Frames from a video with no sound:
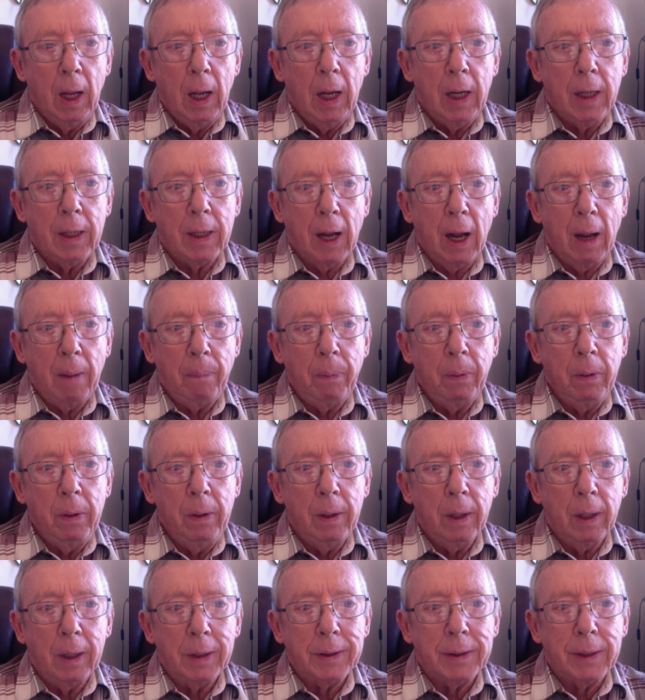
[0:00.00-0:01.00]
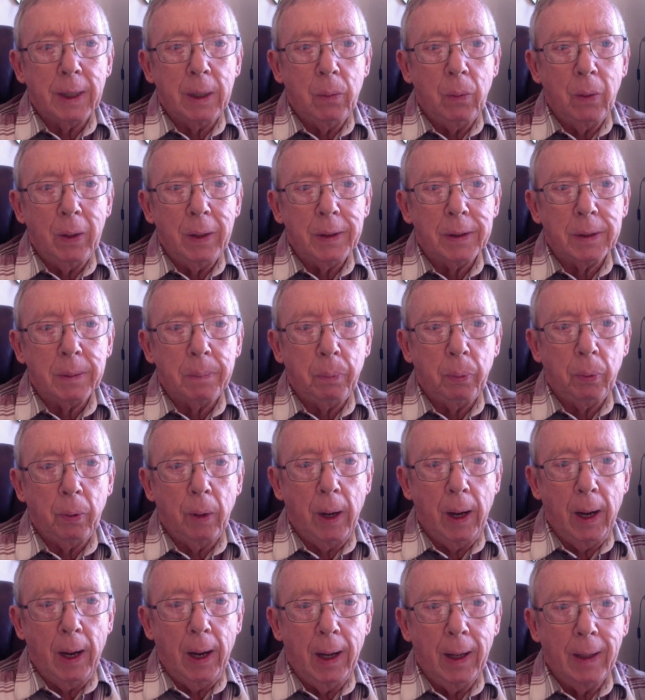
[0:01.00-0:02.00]
it happened as they went to
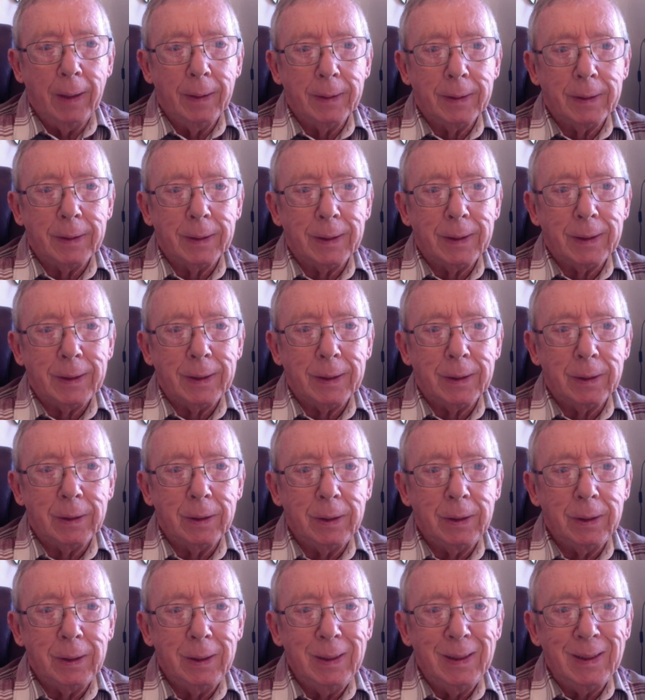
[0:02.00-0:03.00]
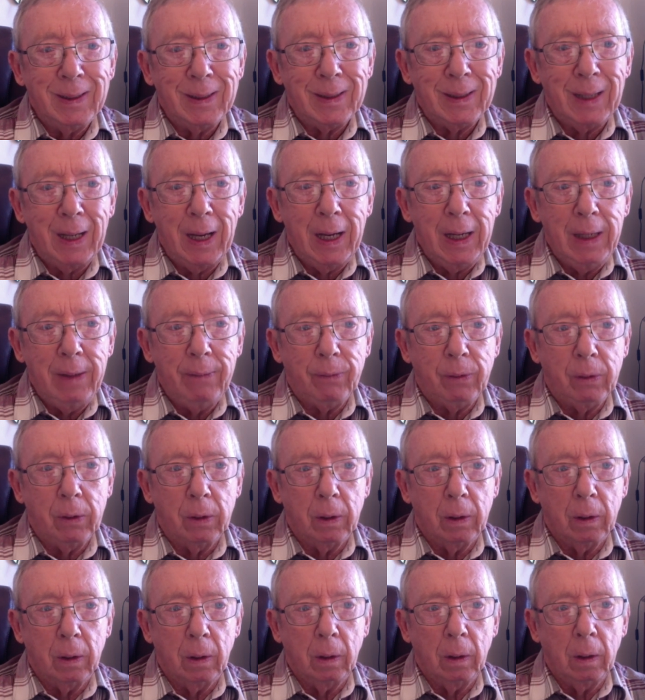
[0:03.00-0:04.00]
prayer that a certain slave
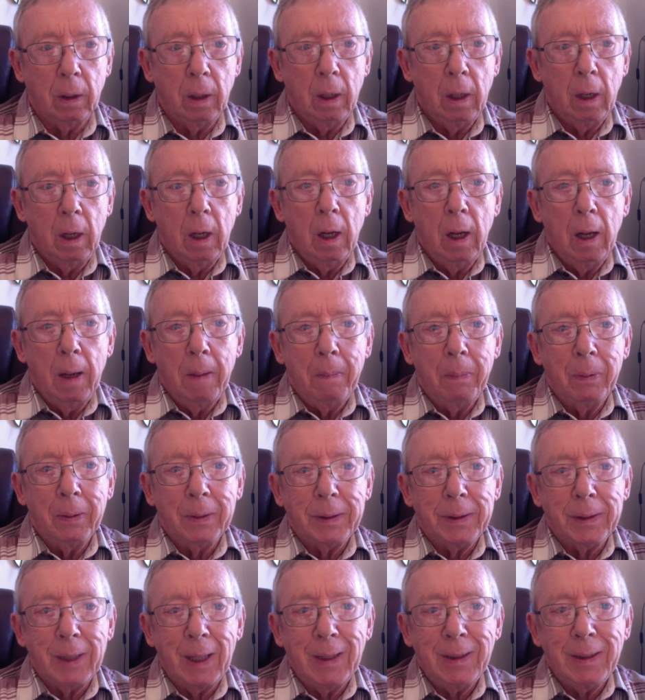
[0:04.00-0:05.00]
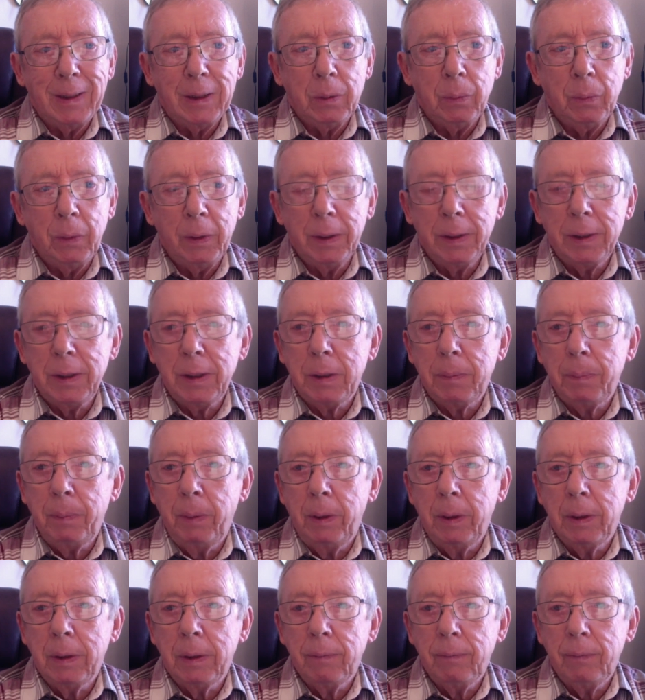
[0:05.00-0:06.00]
girl possessed with a
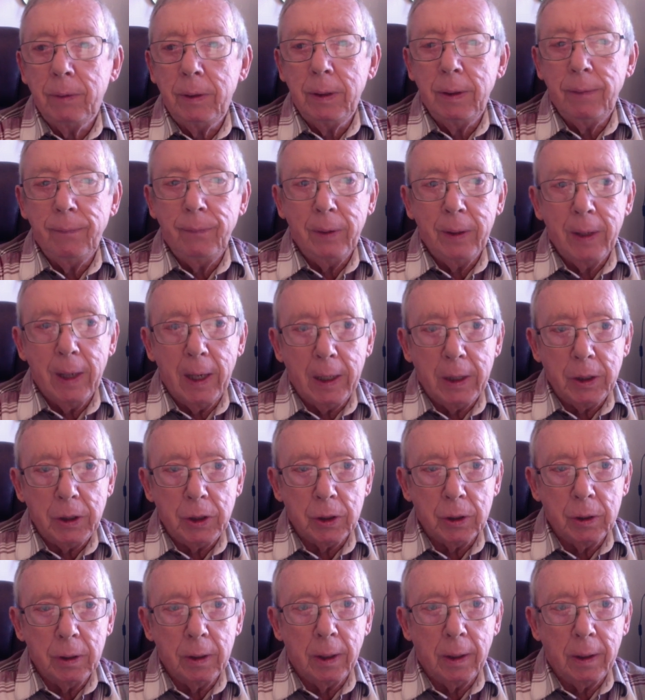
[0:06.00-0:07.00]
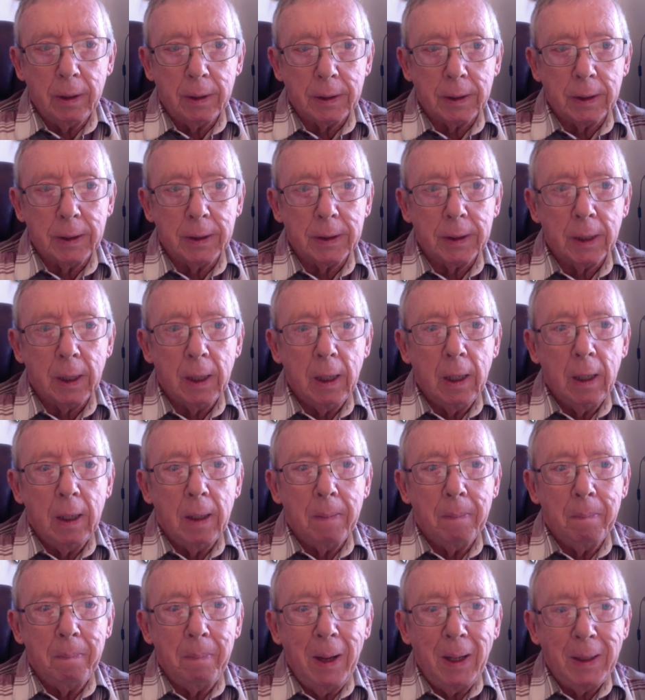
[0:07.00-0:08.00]
spirit of divination, there it is,
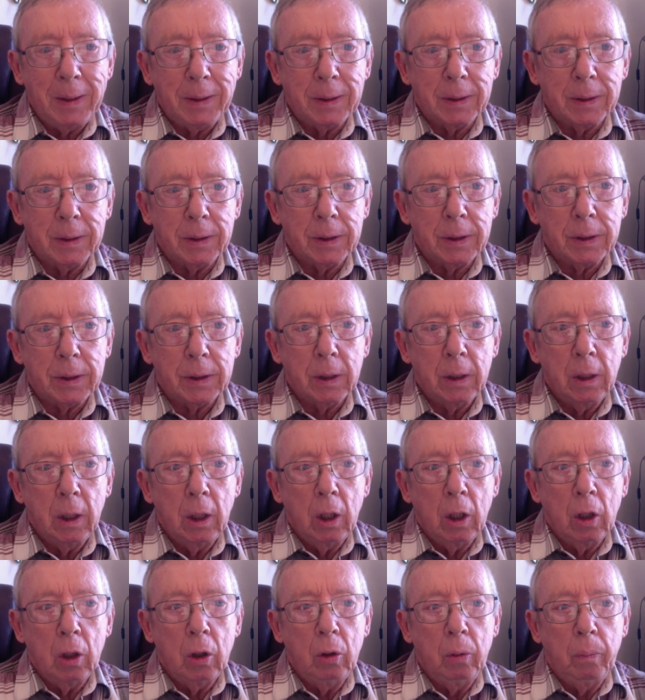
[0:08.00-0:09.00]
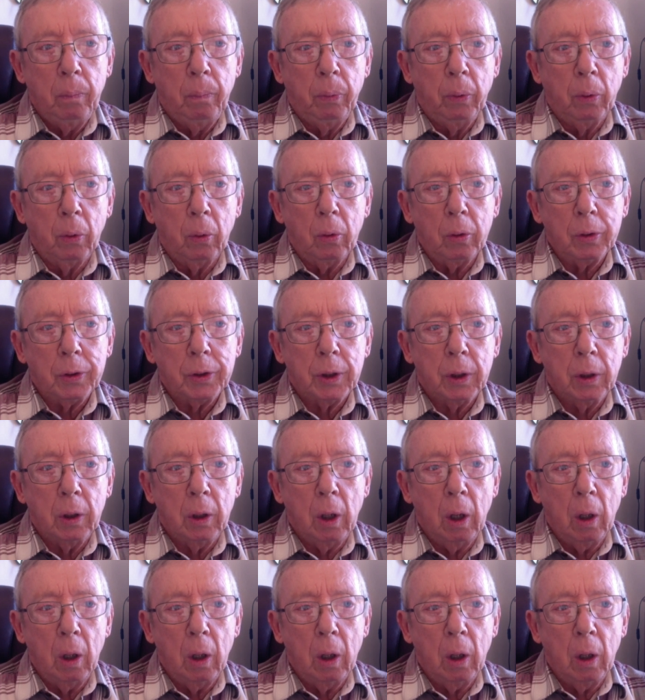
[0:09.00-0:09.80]
Metas, who brought her